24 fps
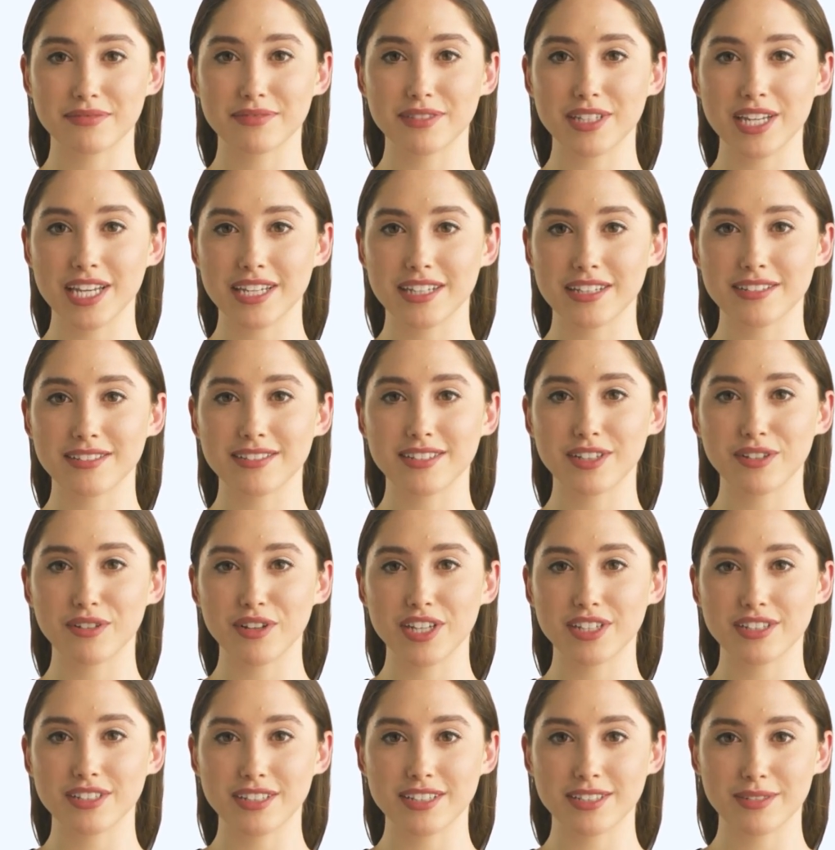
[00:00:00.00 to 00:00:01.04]
Key
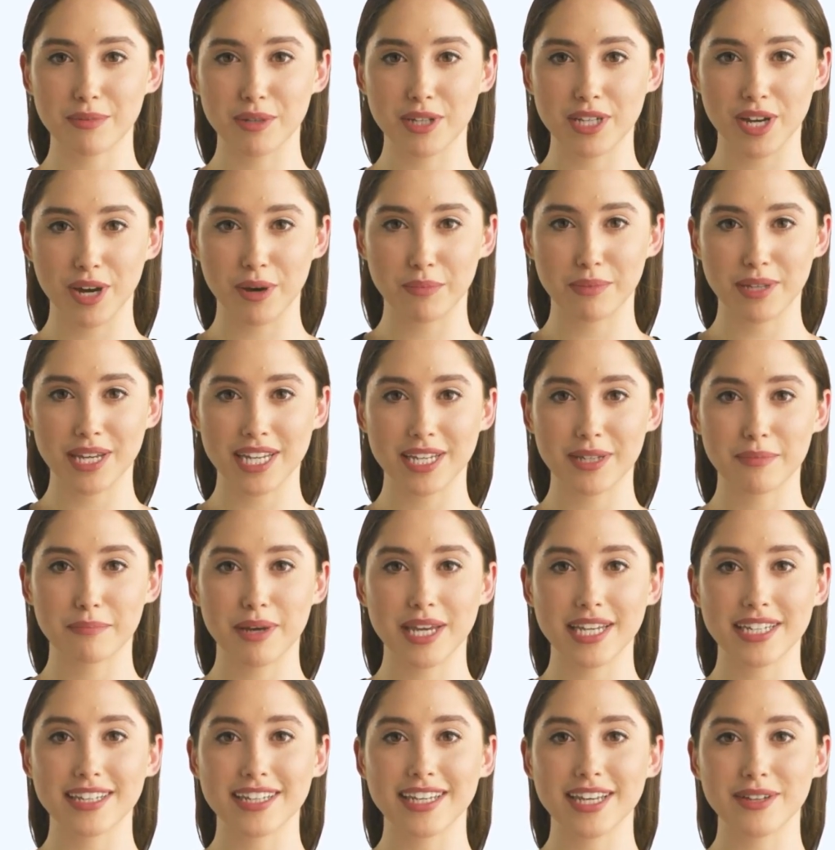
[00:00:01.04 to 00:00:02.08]
considerations when opening a
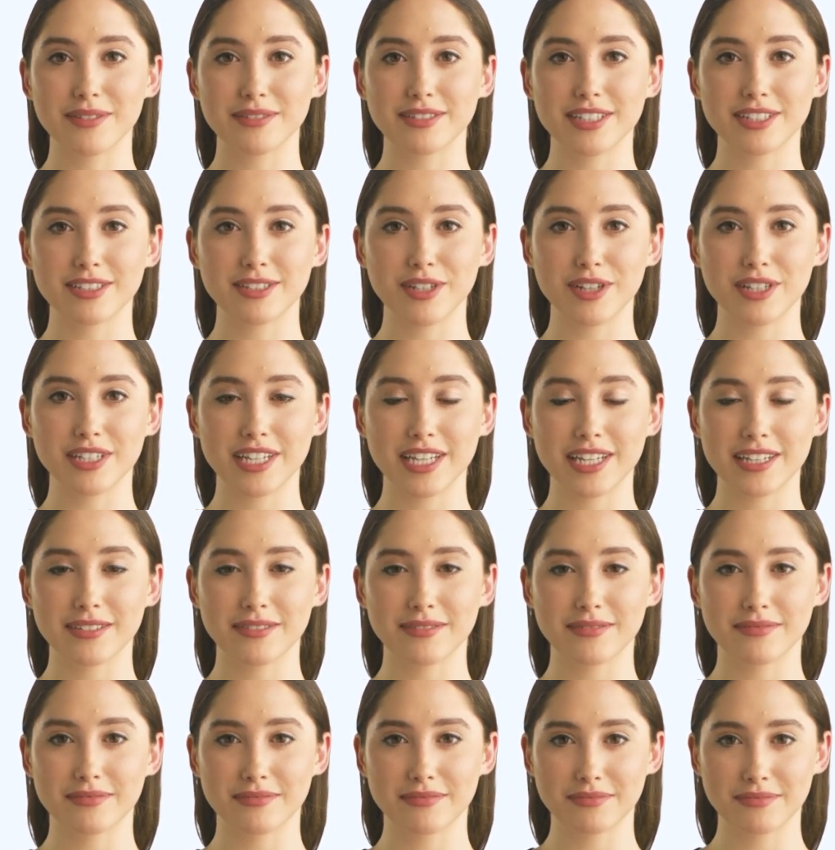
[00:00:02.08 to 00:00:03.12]
bank account in Turkey.
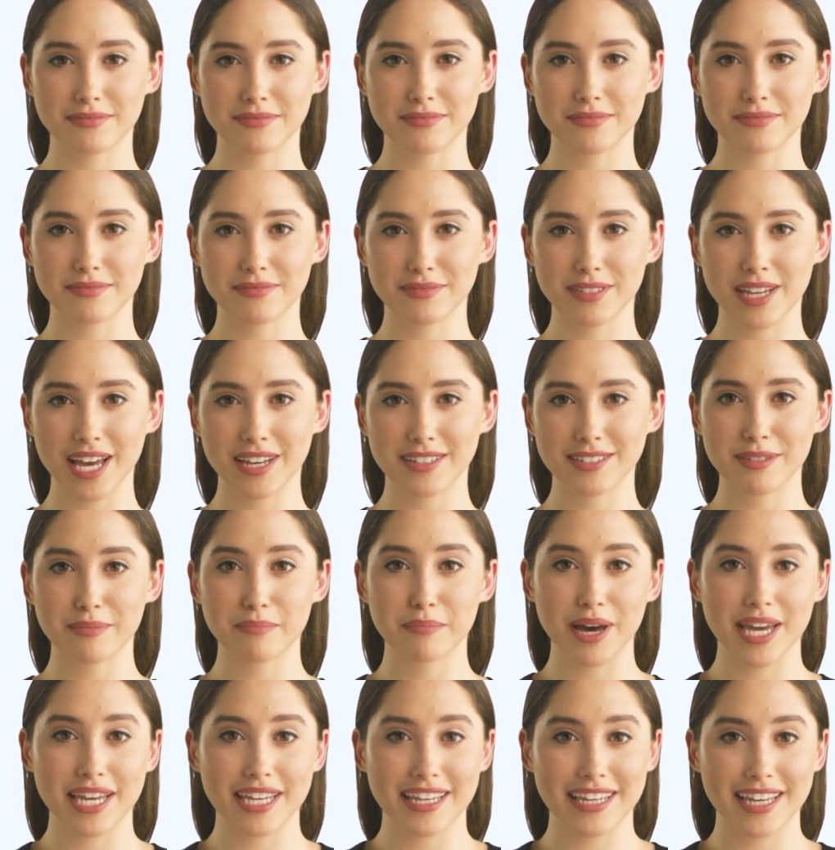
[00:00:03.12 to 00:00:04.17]
Types of
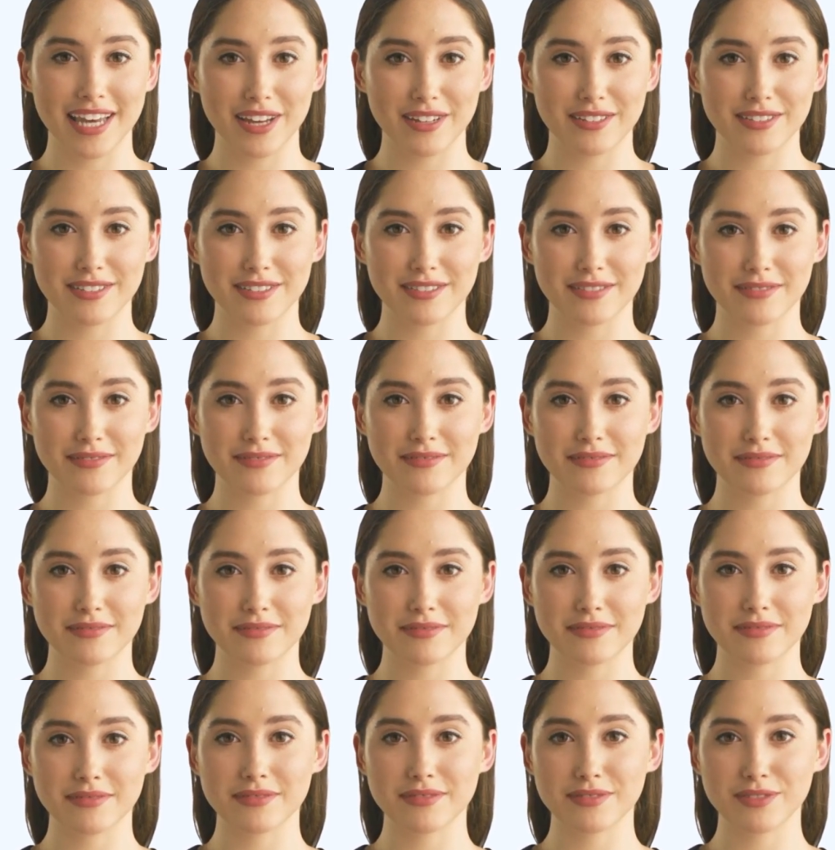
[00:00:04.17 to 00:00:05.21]
bank accounts.
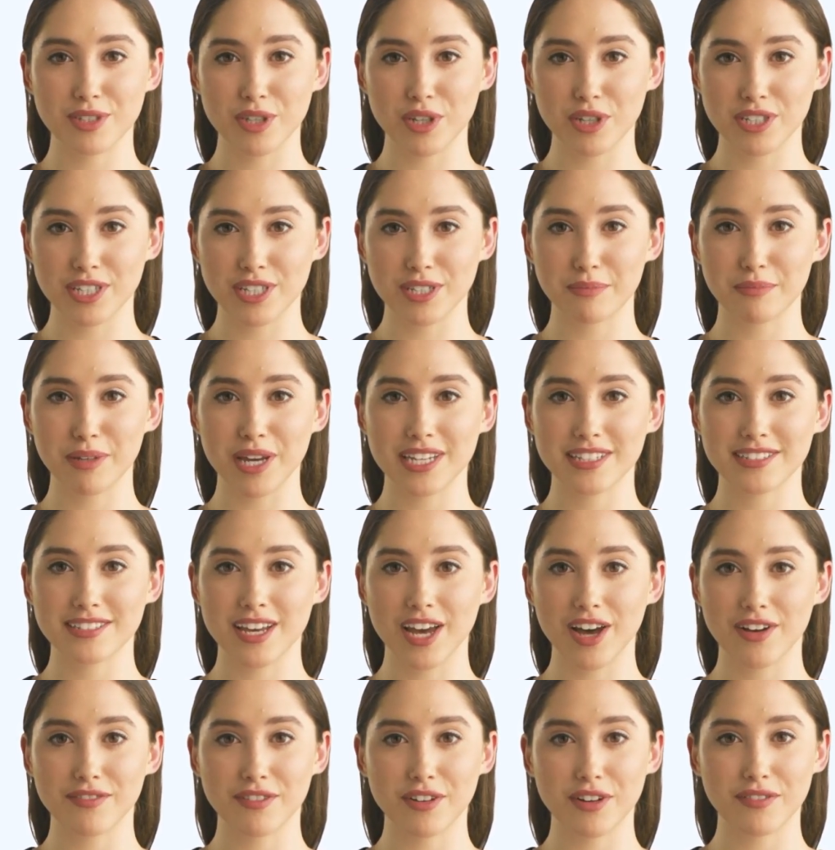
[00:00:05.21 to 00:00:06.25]
Turkish banks
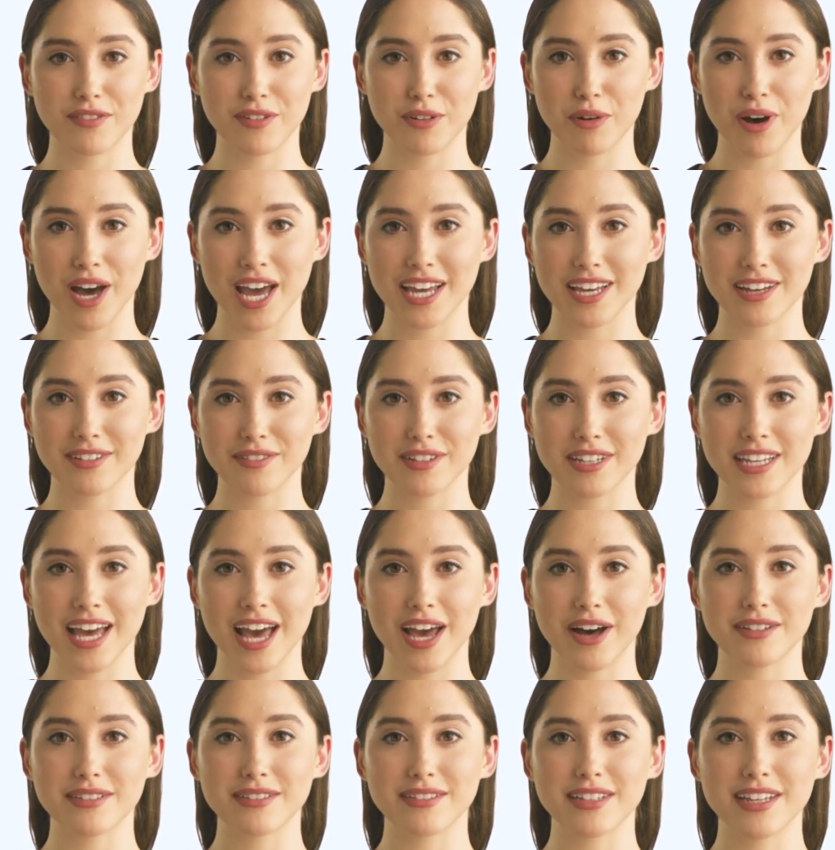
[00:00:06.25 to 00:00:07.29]
offer a variety of
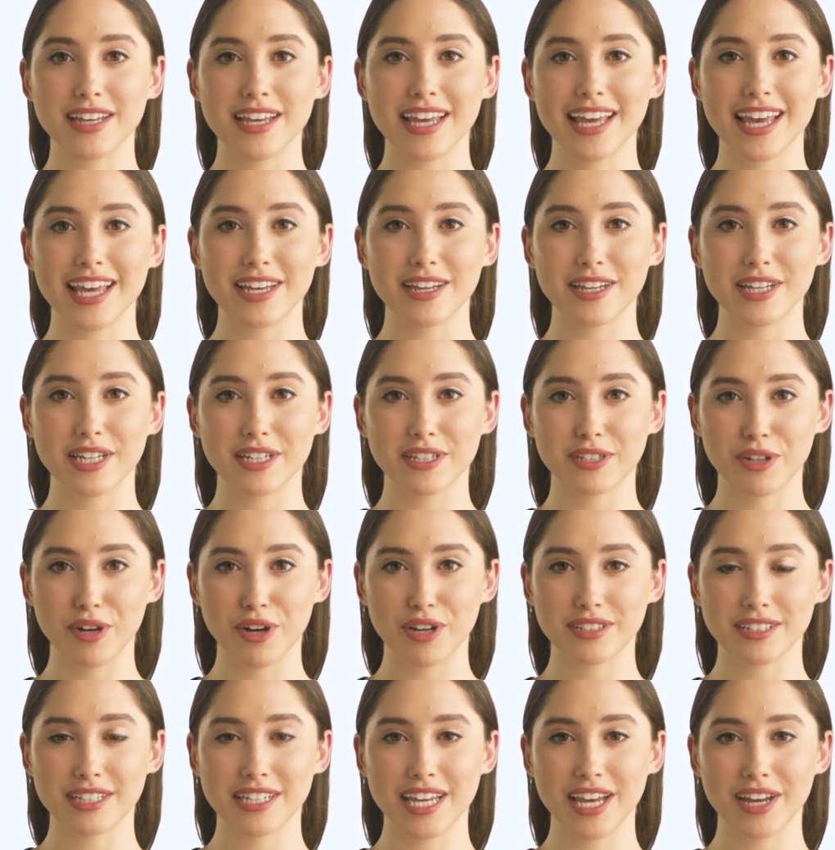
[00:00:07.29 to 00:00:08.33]
accounts, including
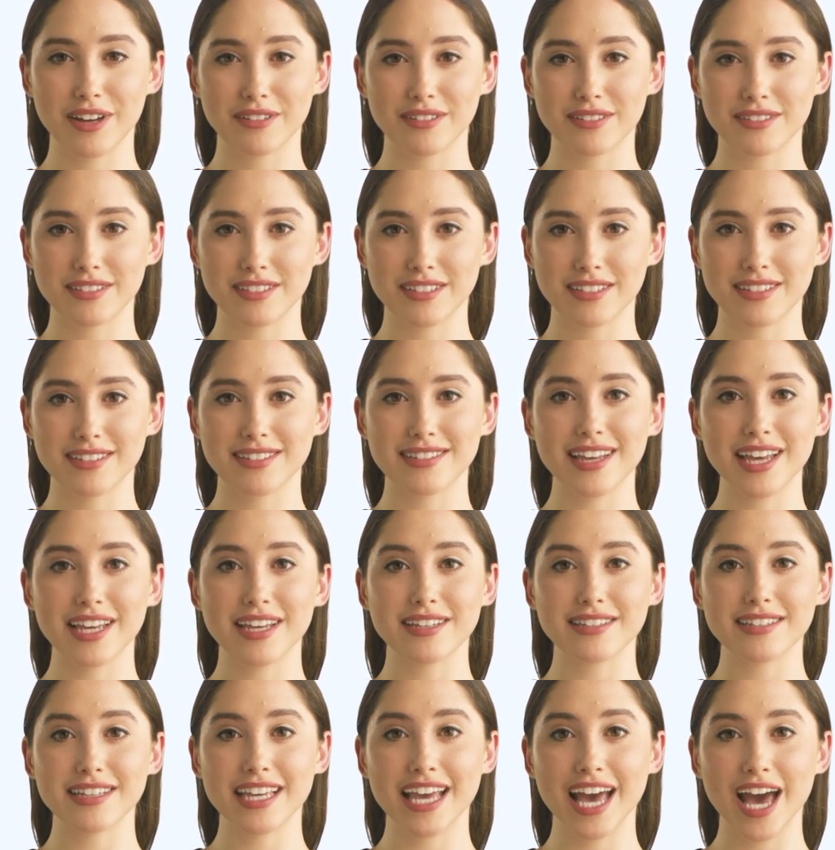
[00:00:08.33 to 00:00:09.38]
current accounts,
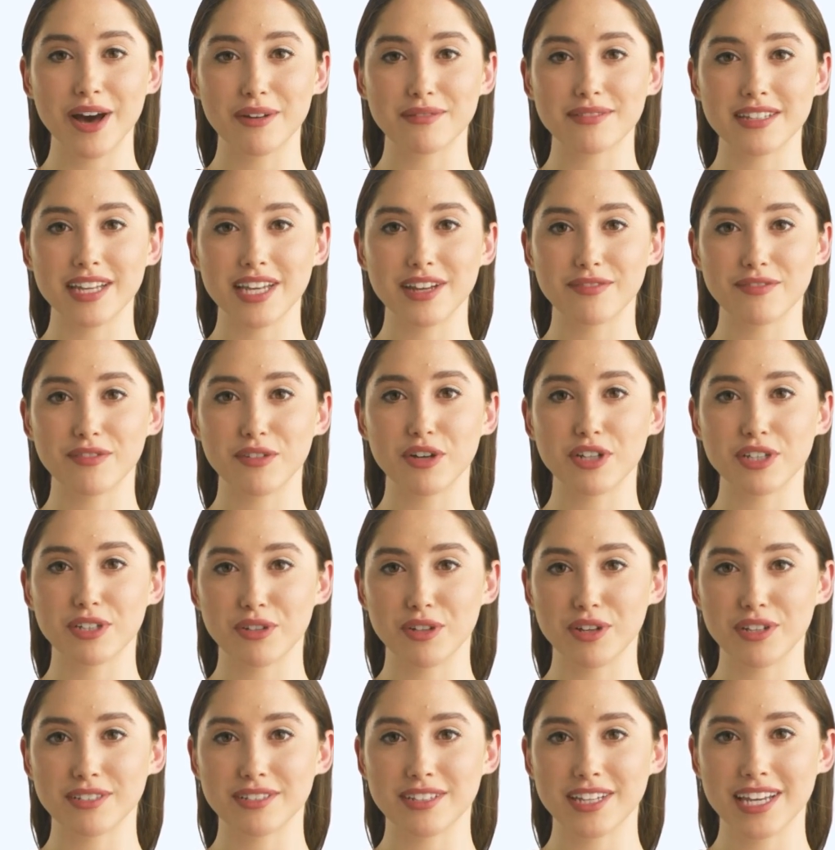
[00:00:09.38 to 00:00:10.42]
savings accounts, and foreign
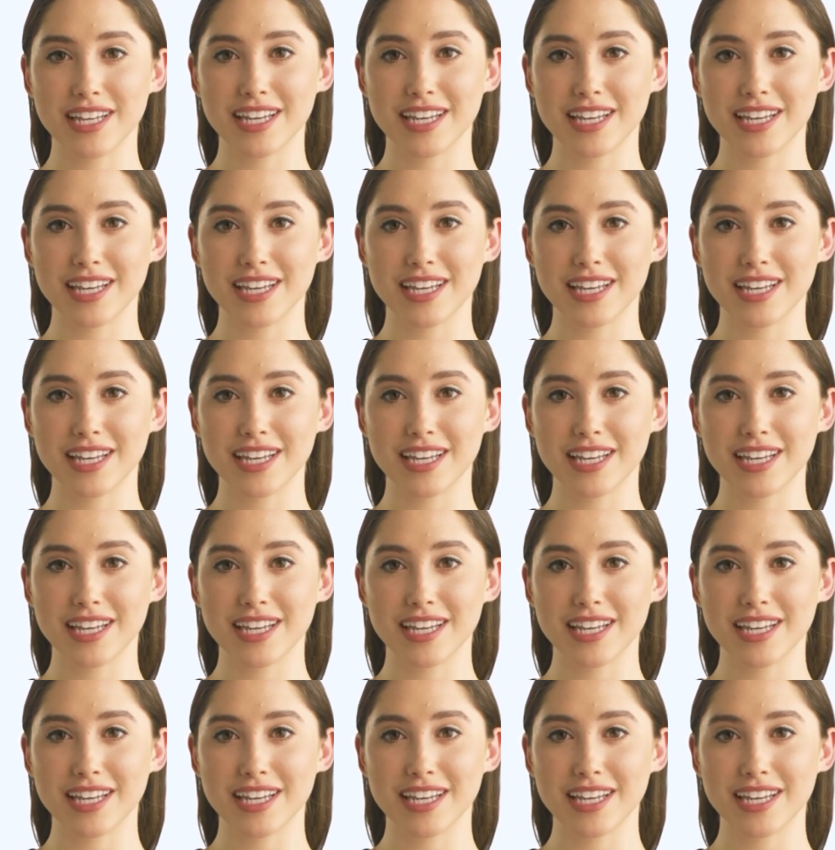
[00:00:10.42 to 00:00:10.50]
currency